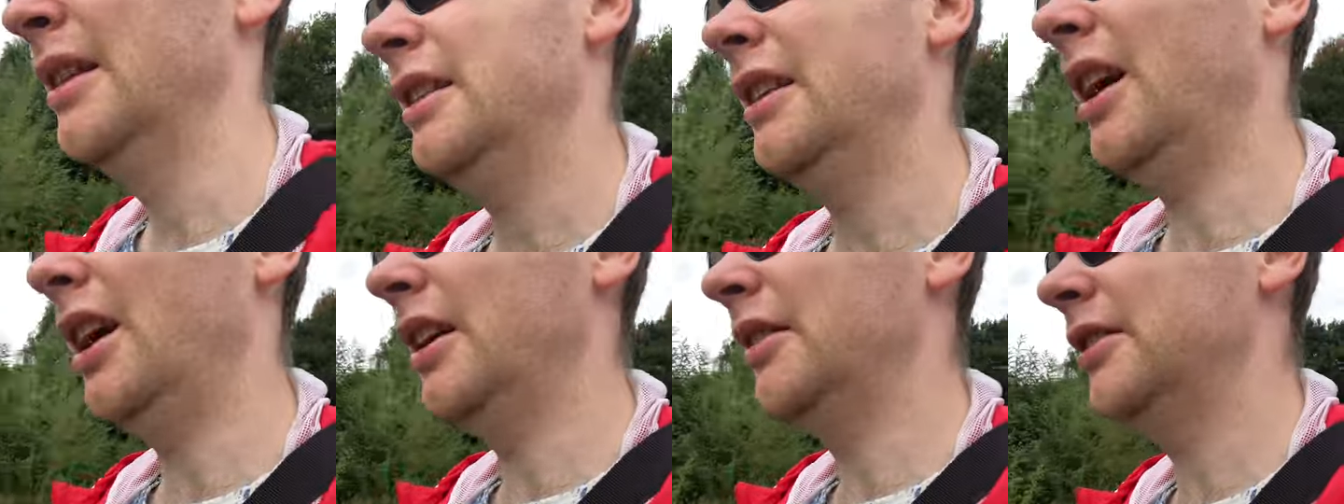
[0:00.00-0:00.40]

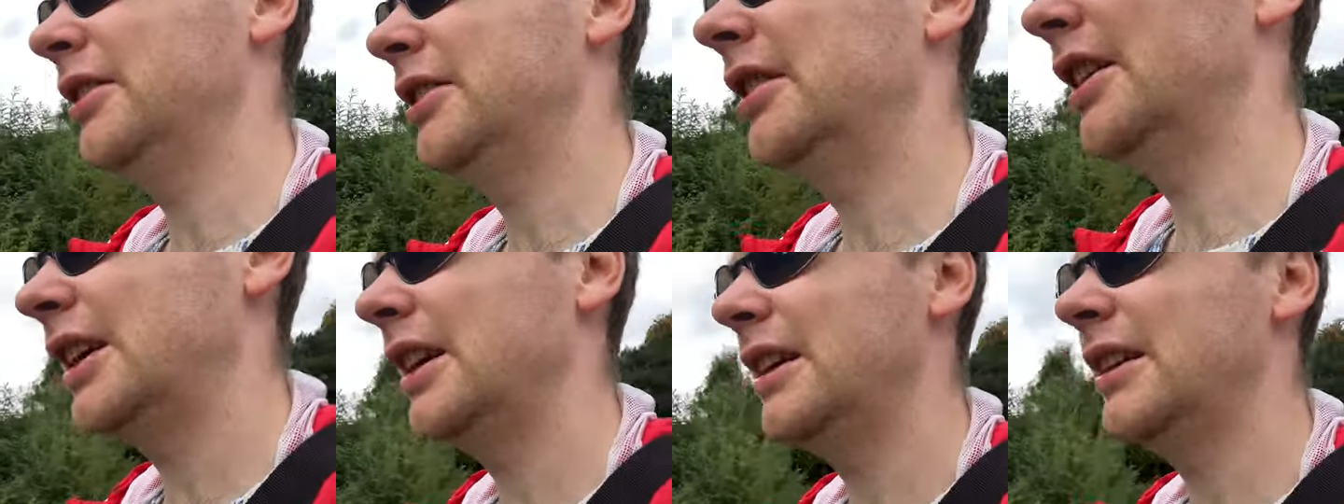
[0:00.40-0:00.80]
I would
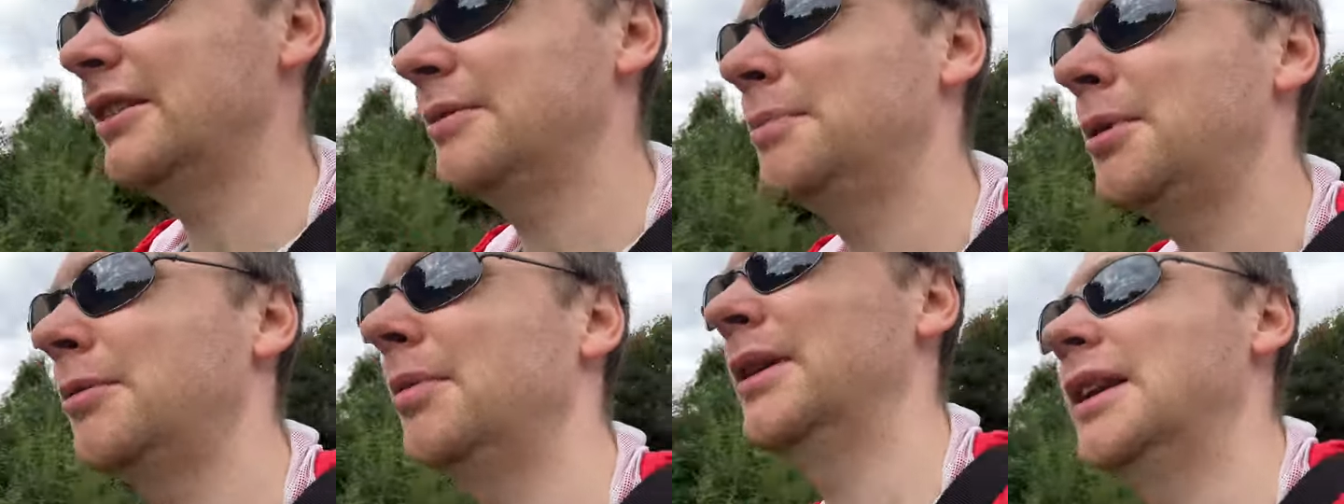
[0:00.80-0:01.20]
say there's
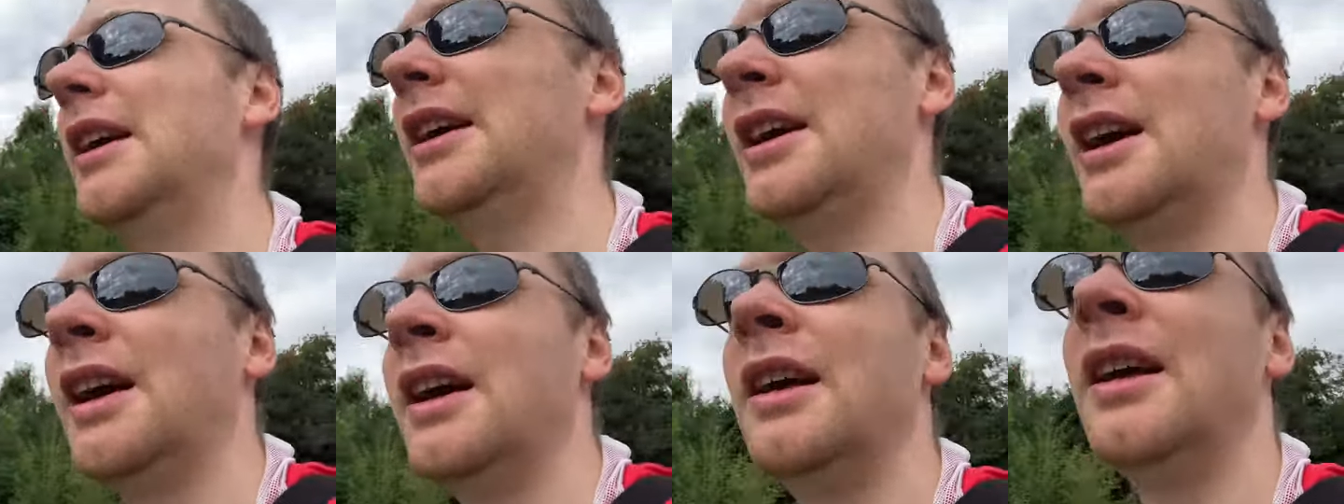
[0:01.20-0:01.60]

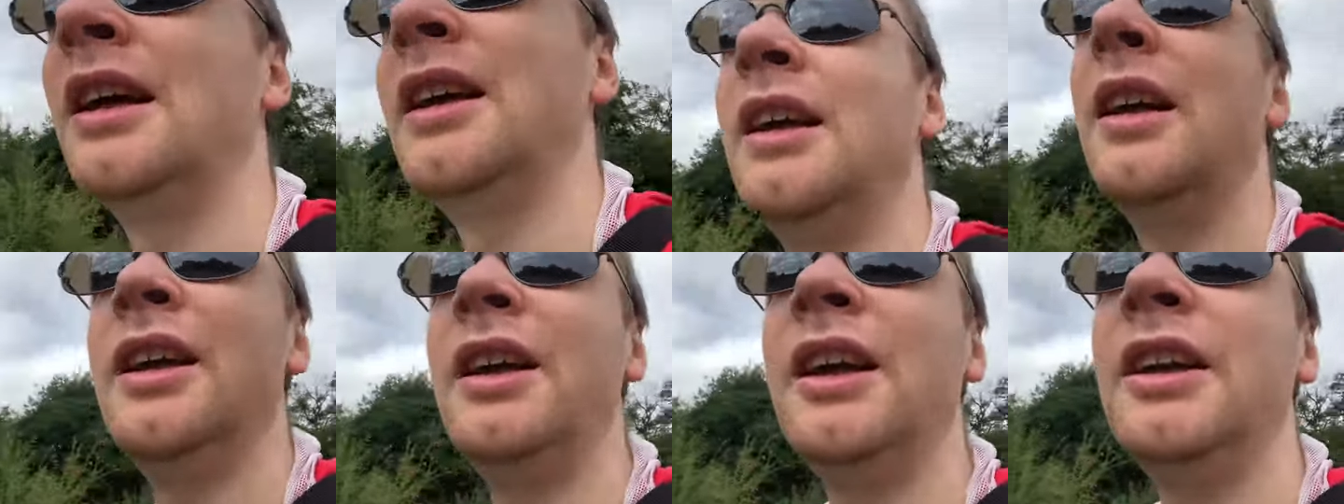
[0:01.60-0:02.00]
probably,
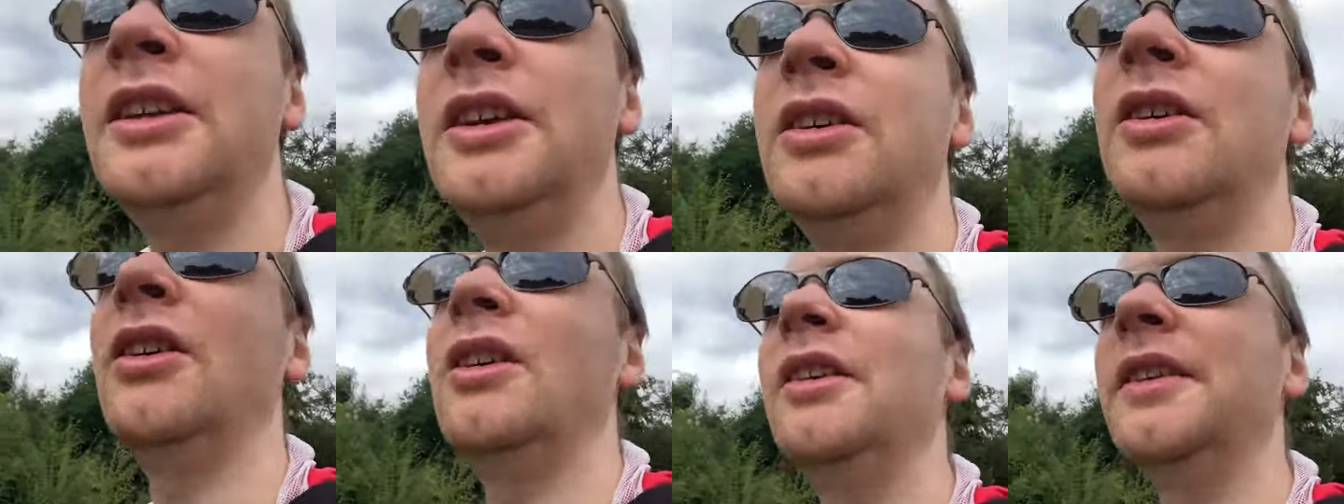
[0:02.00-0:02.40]

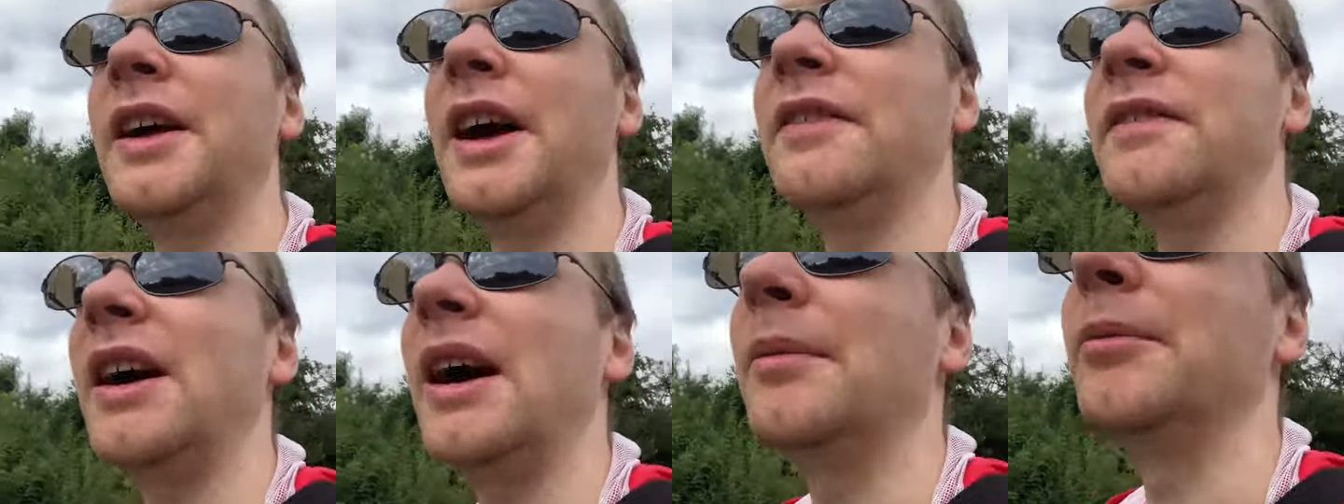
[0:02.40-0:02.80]
you can't
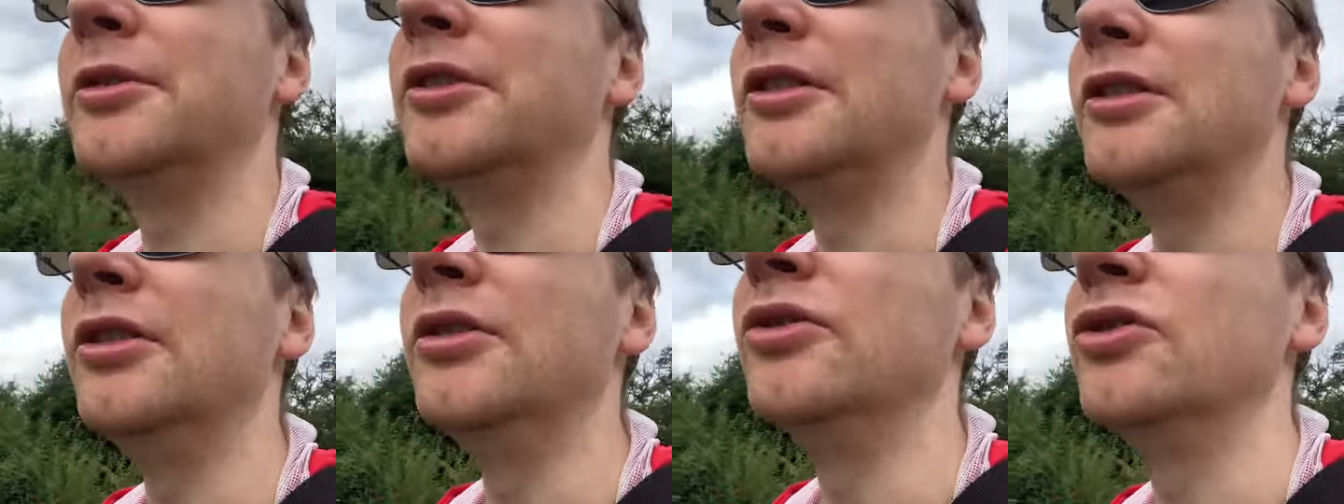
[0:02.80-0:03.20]
have
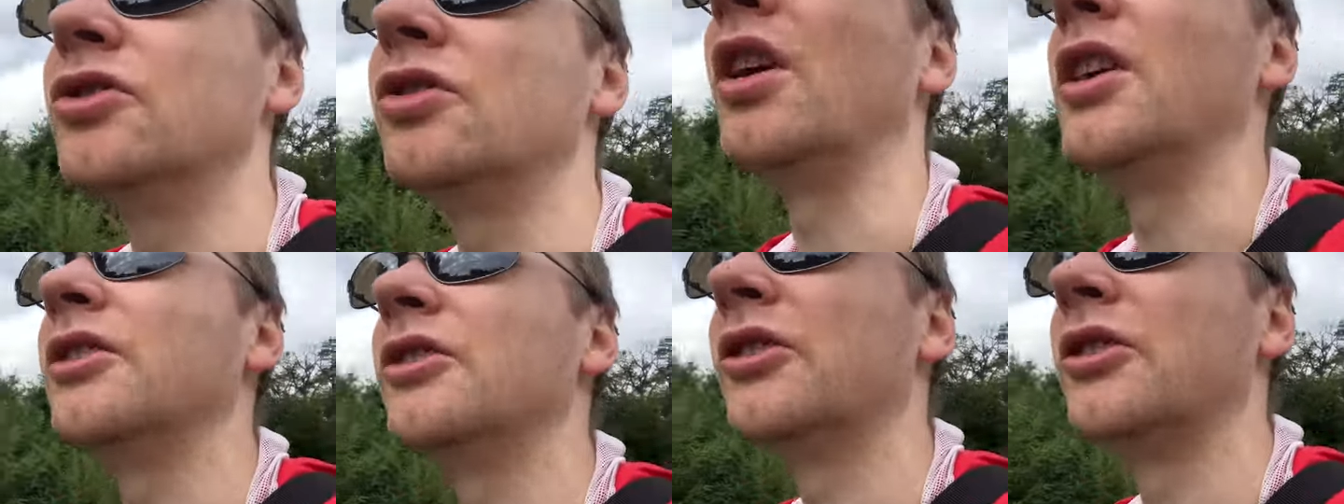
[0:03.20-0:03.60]
absolute
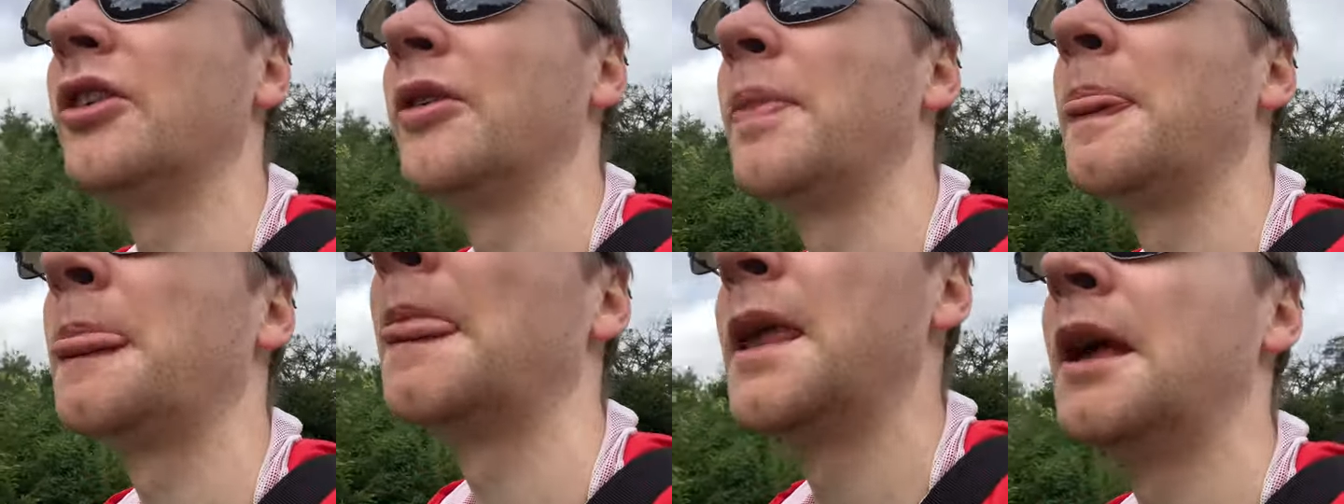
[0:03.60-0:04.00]
trust.
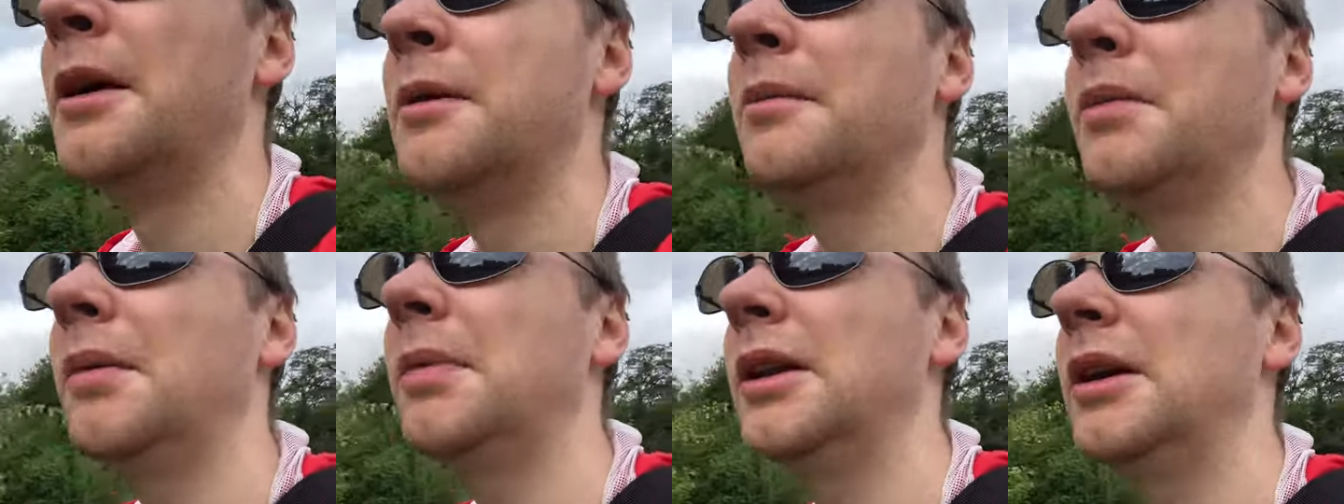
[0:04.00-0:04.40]

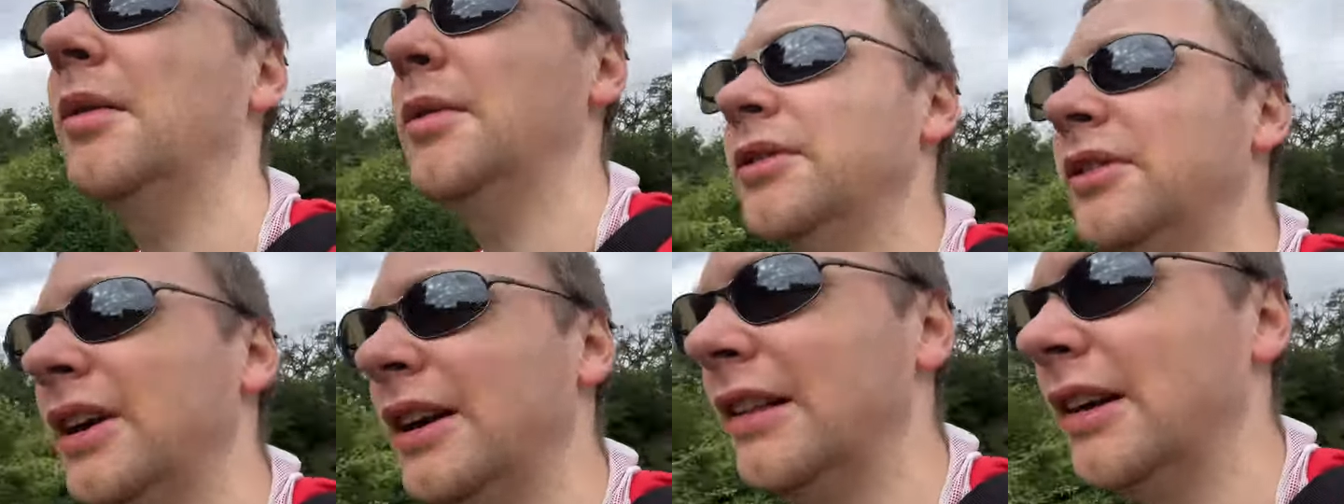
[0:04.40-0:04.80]
probably, I would say,